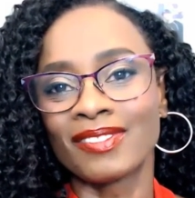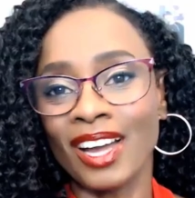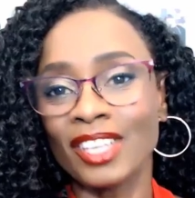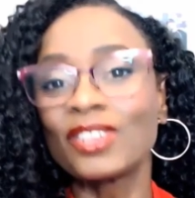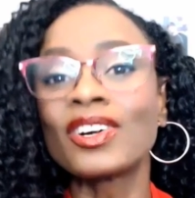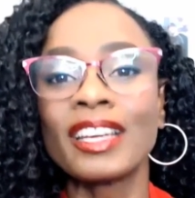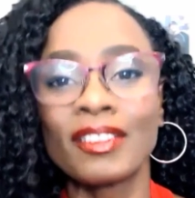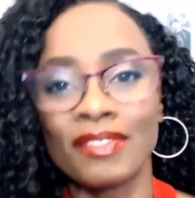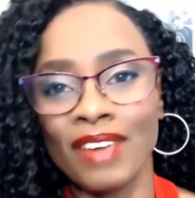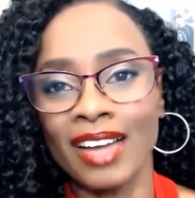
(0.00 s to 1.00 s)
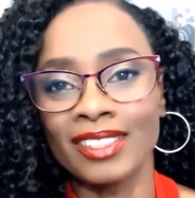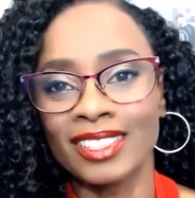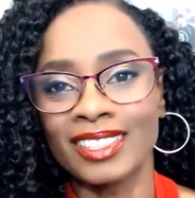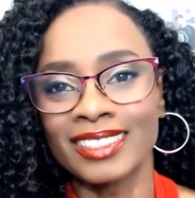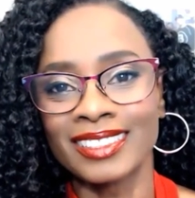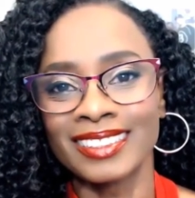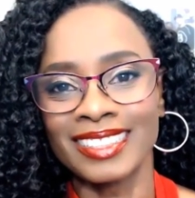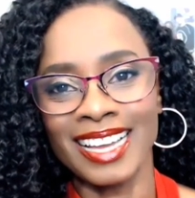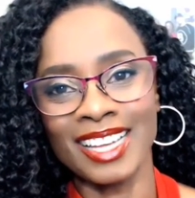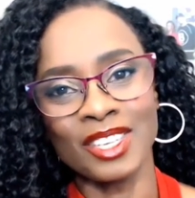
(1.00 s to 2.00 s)
find your it factor
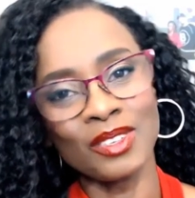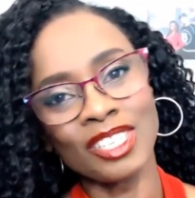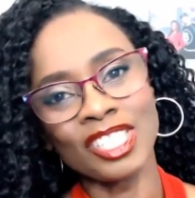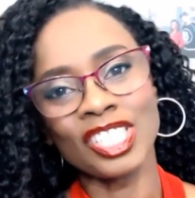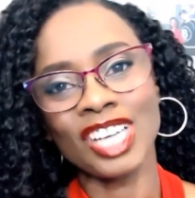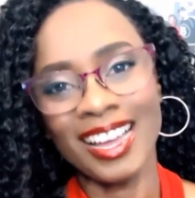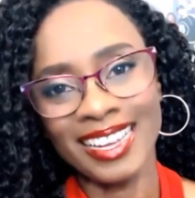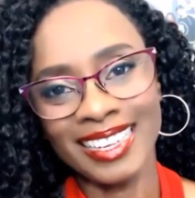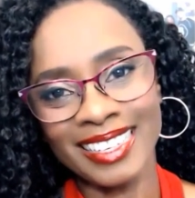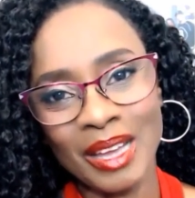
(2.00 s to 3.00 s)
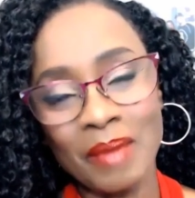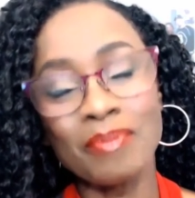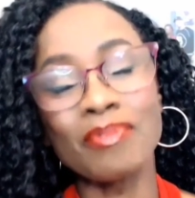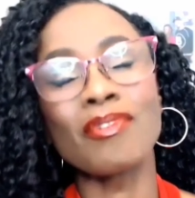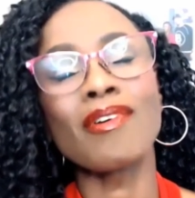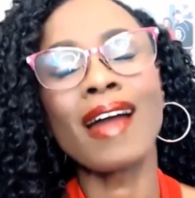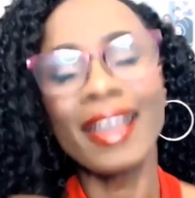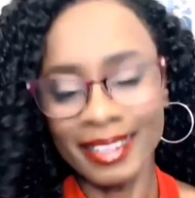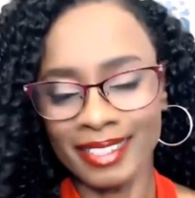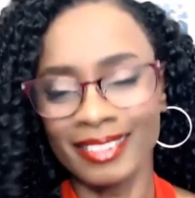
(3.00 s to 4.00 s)
and you can shine
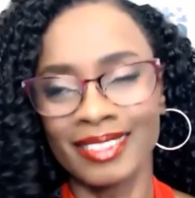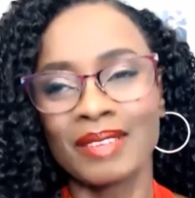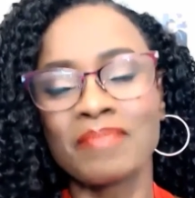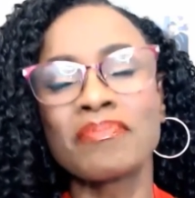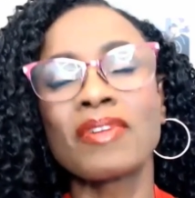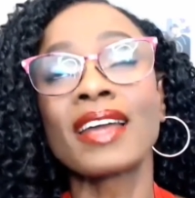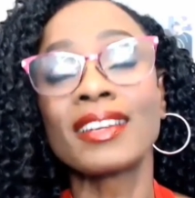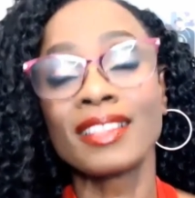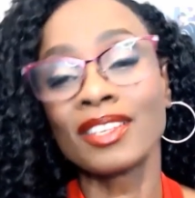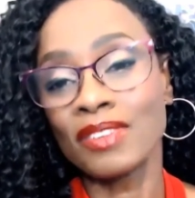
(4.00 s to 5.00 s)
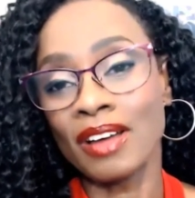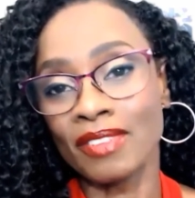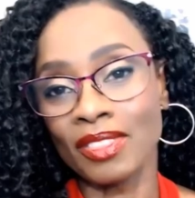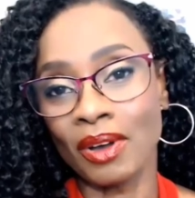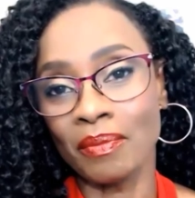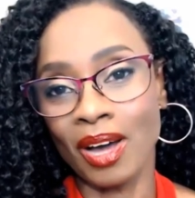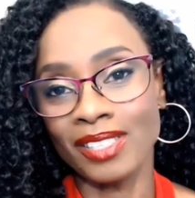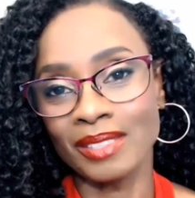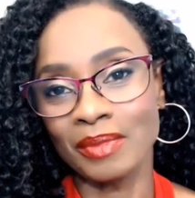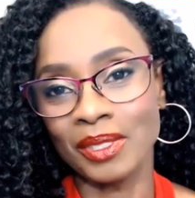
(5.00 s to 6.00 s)
brighter than you ever thought
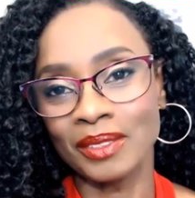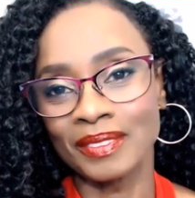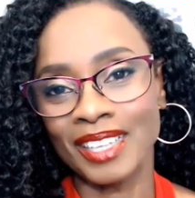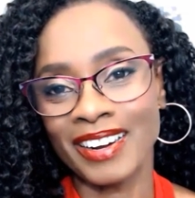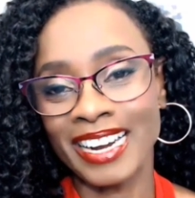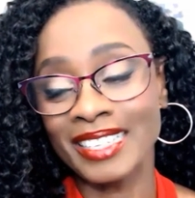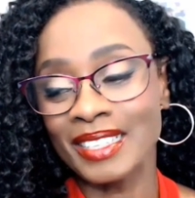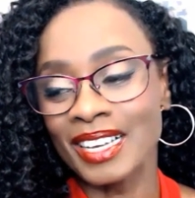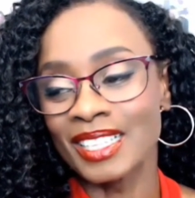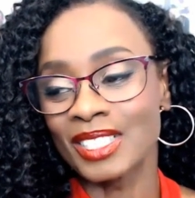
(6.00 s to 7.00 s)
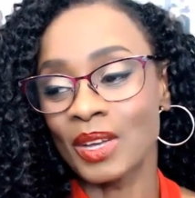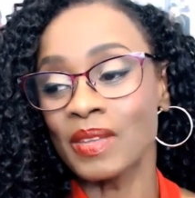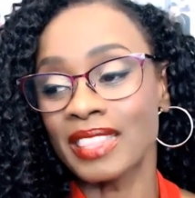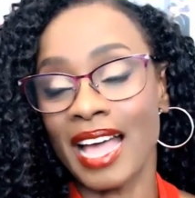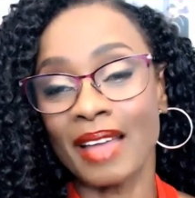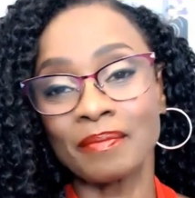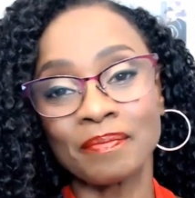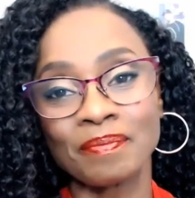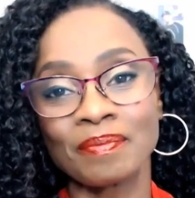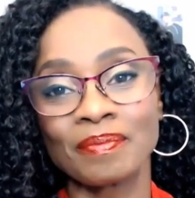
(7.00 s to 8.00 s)
possible. All right. So with that,
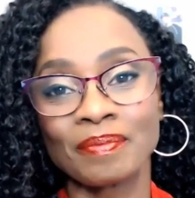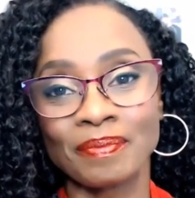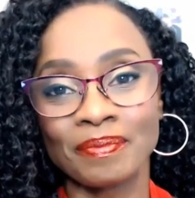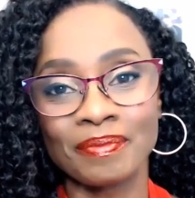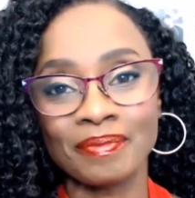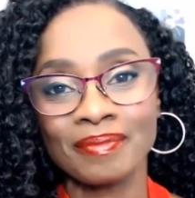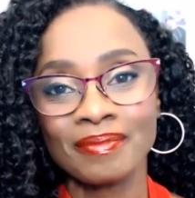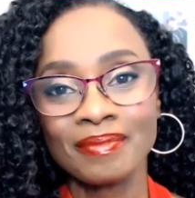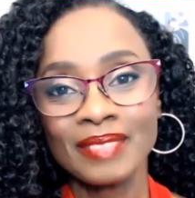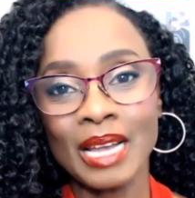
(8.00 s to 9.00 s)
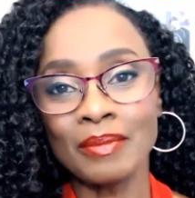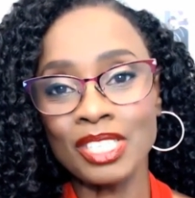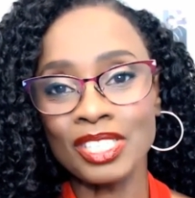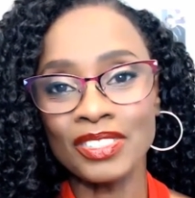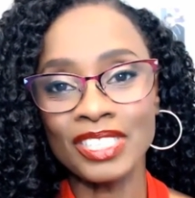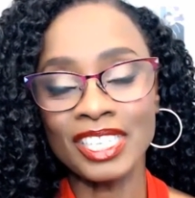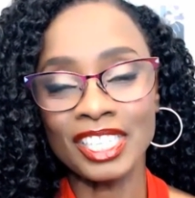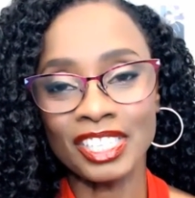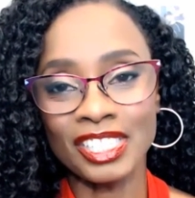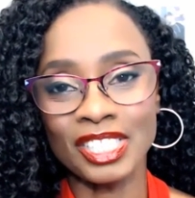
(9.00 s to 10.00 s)
I'm just going to
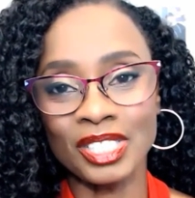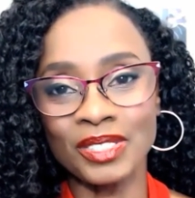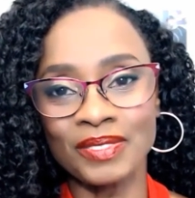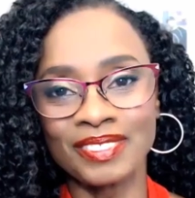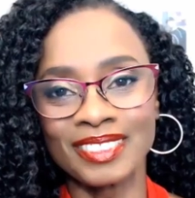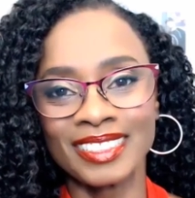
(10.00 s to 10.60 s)
encourage you